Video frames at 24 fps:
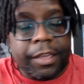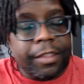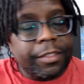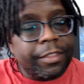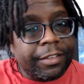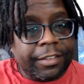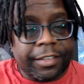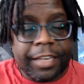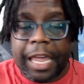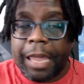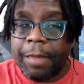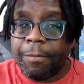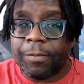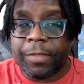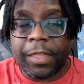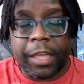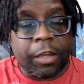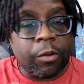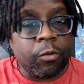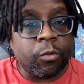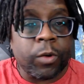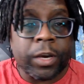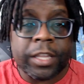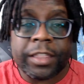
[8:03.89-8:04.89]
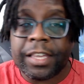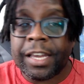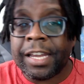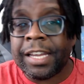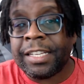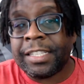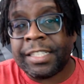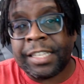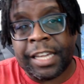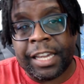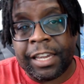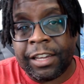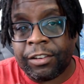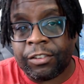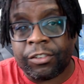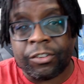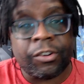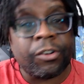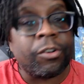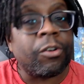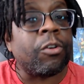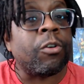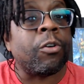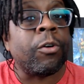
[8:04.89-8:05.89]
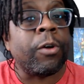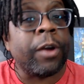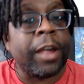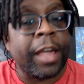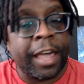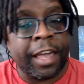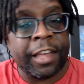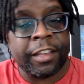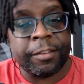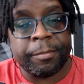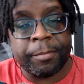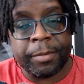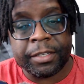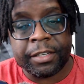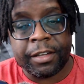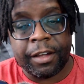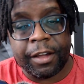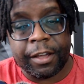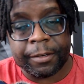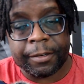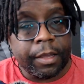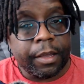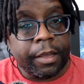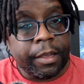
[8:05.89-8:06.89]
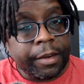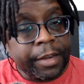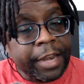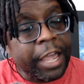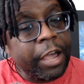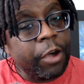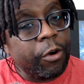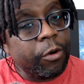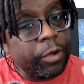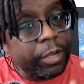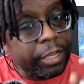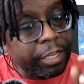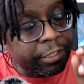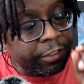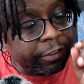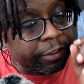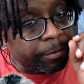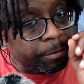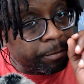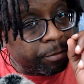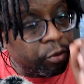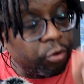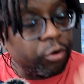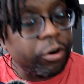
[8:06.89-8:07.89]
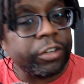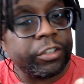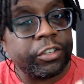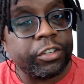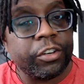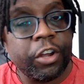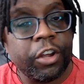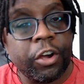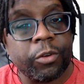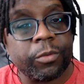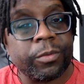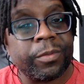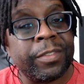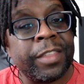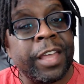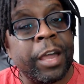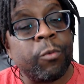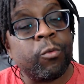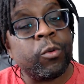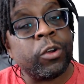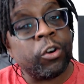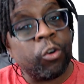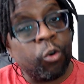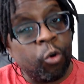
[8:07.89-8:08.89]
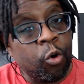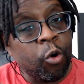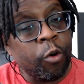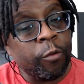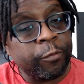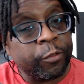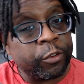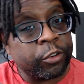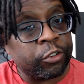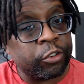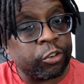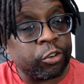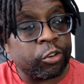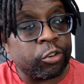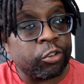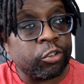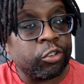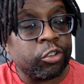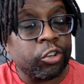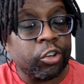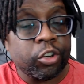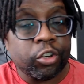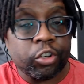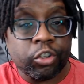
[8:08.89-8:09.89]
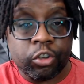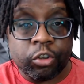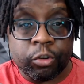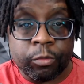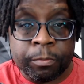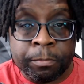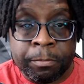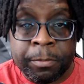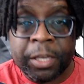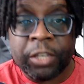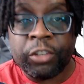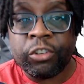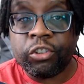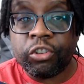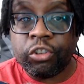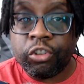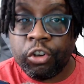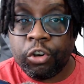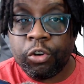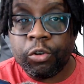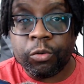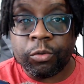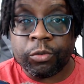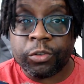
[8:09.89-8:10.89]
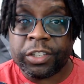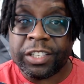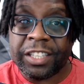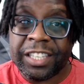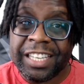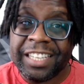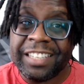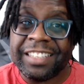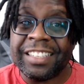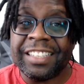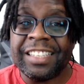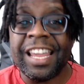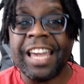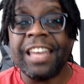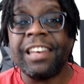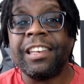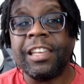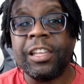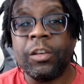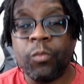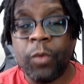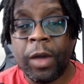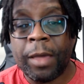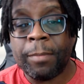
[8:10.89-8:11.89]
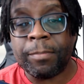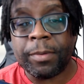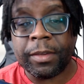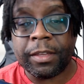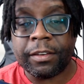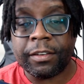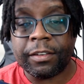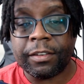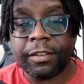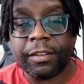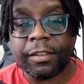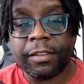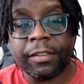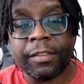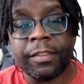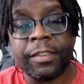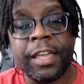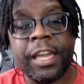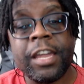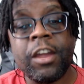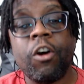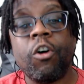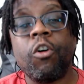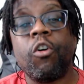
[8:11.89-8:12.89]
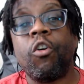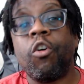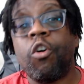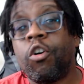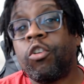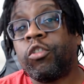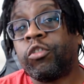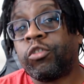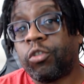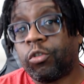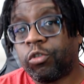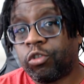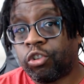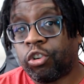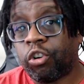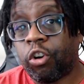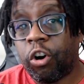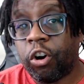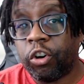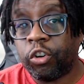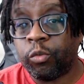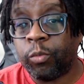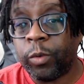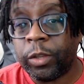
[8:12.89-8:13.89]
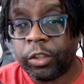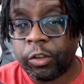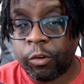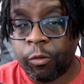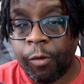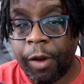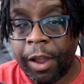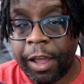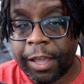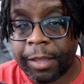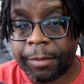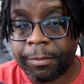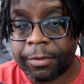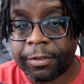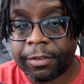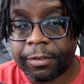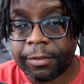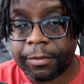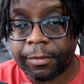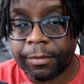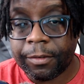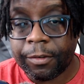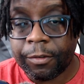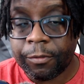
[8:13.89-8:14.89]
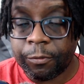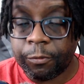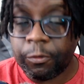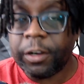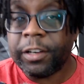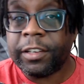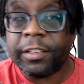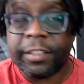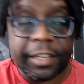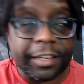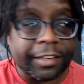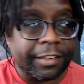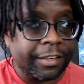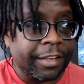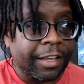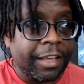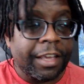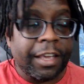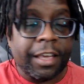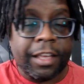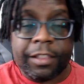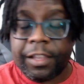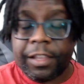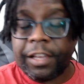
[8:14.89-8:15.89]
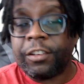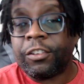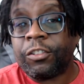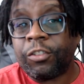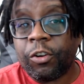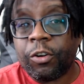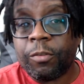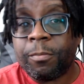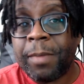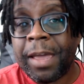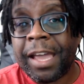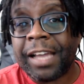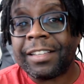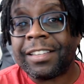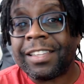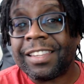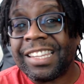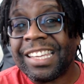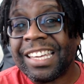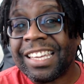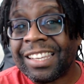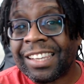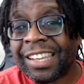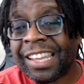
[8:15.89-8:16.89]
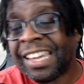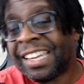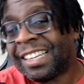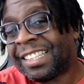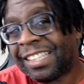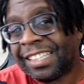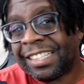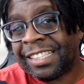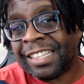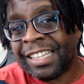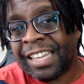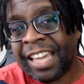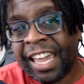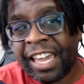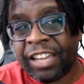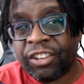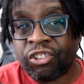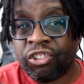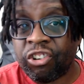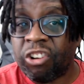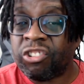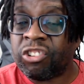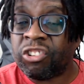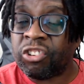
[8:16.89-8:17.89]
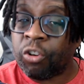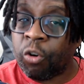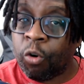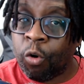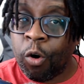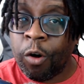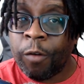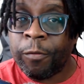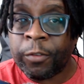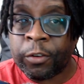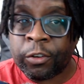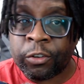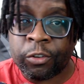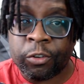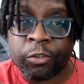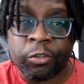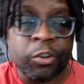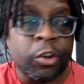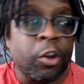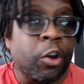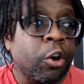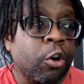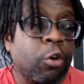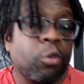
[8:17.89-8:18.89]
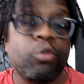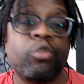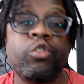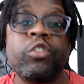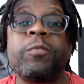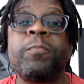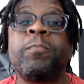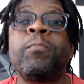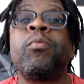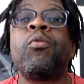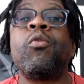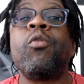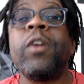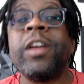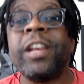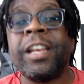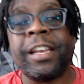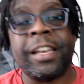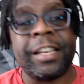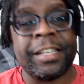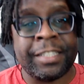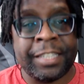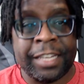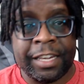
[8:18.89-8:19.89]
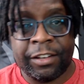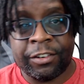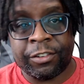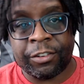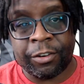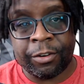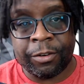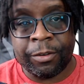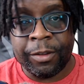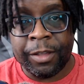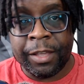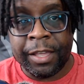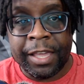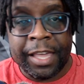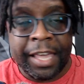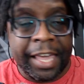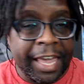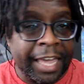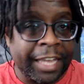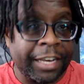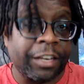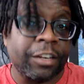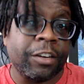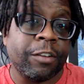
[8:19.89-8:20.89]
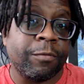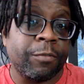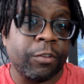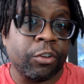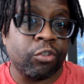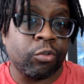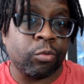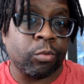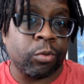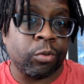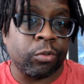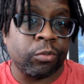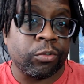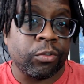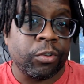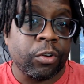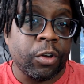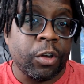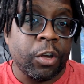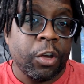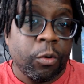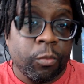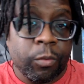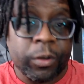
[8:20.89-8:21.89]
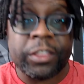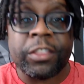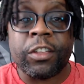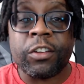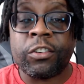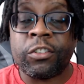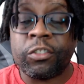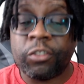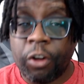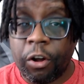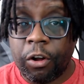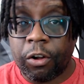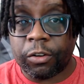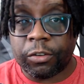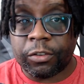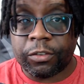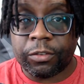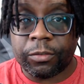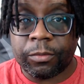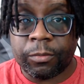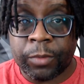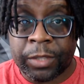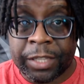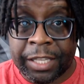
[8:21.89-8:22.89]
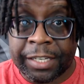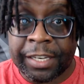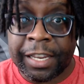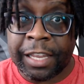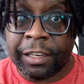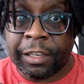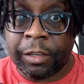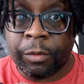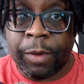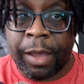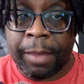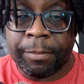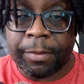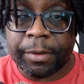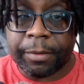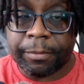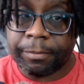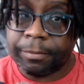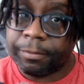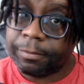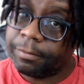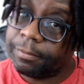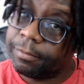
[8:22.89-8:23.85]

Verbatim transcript: The same thing with a taser or ASP baton. Now, it's important to note that when officers misuse these deadly weapons, they are also charged with crimes. For instance, let's turn back to the Atlanta DA charging officers who just pointed a taser at individuals with assault with a deadly weapon.